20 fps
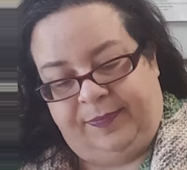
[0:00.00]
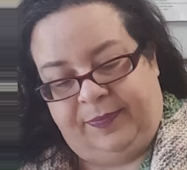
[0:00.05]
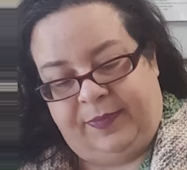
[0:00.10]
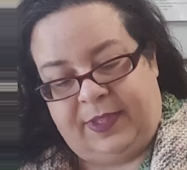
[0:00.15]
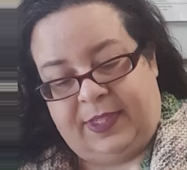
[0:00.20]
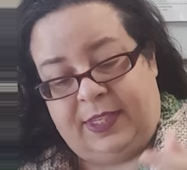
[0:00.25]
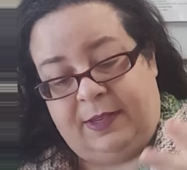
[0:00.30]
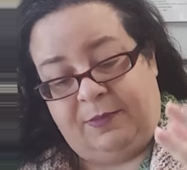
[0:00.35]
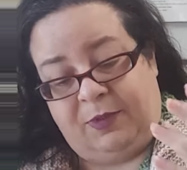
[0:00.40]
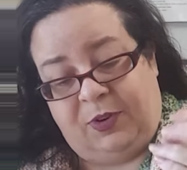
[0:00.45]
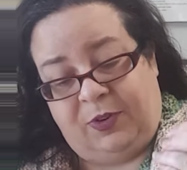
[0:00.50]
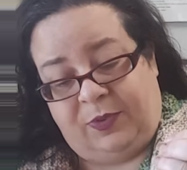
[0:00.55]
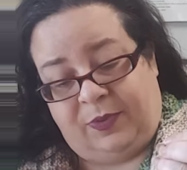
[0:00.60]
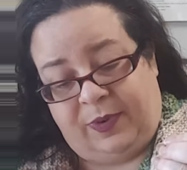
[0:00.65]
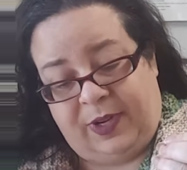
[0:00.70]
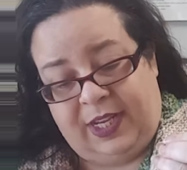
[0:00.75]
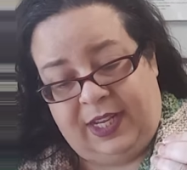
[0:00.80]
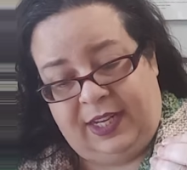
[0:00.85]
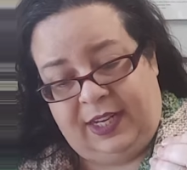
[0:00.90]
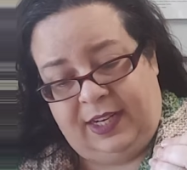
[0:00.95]
some
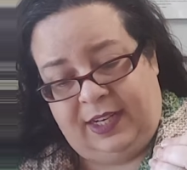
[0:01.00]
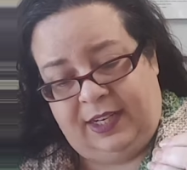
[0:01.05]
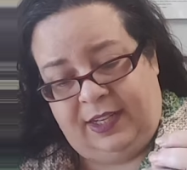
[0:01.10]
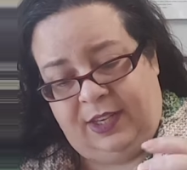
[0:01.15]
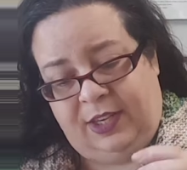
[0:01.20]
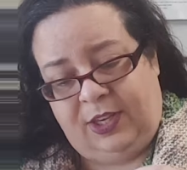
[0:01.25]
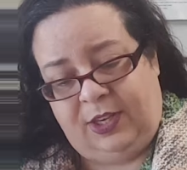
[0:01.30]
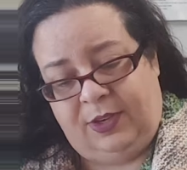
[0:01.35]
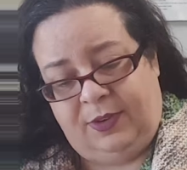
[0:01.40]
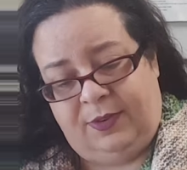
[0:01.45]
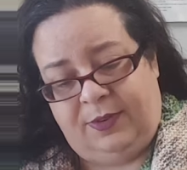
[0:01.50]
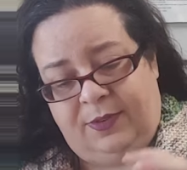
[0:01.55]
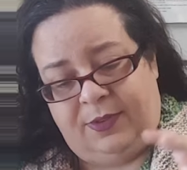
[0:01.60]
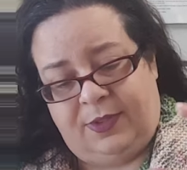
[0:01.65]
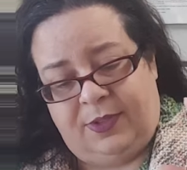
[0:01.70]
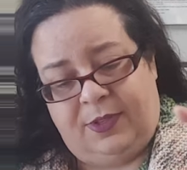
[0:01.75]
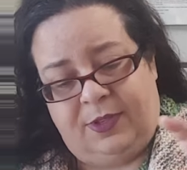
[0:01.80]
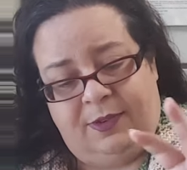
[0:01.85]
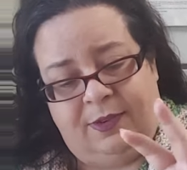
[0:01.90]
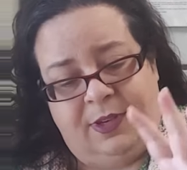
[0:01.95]
green
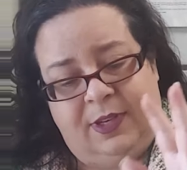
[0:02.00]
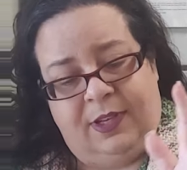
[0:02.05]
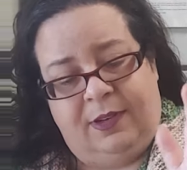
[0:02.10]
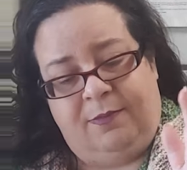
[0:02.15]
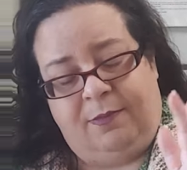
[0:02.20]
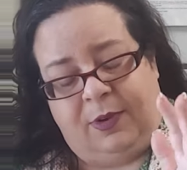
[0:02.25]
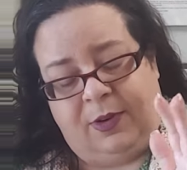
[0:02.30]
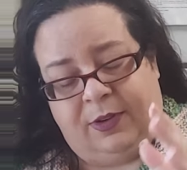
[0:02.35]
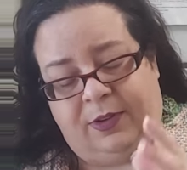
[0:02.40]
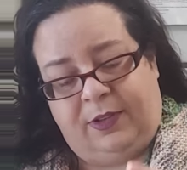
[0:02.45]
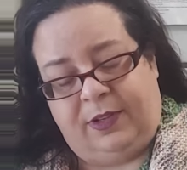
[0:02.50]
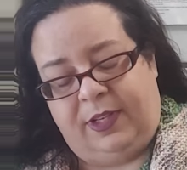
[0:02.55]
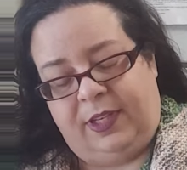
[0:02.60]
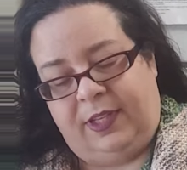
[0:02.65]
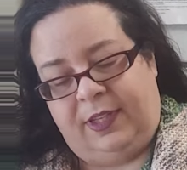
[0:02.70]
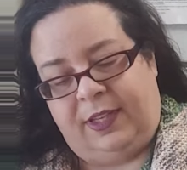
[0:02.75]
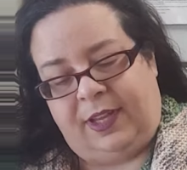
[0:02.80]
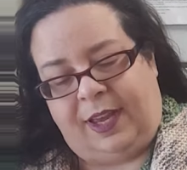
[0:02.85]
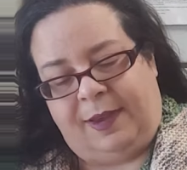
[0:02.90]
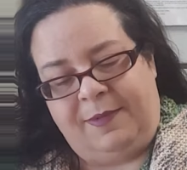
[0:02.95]
hues to it merled
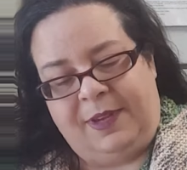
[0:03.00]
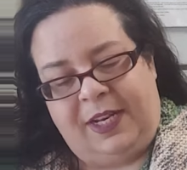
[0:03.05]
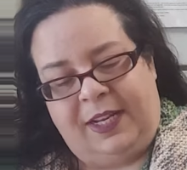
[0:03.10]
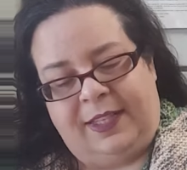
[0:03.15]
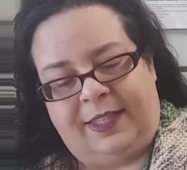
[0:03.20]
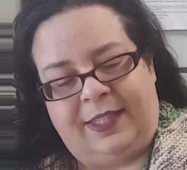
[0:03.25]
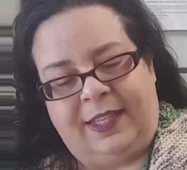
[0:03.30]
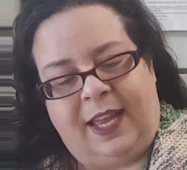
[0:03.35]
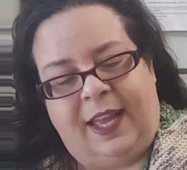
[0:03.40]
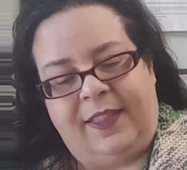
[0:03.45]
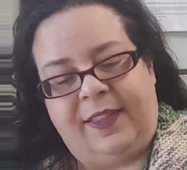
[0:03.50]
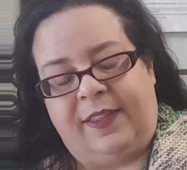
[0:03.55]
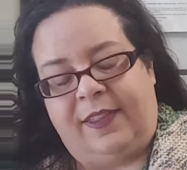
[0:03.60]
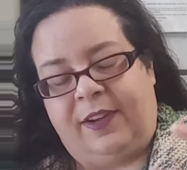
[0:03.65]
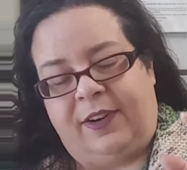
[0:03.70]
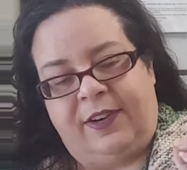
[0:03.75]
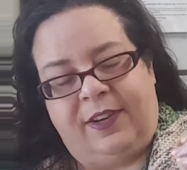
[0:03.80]
in. I mean, it's not that they're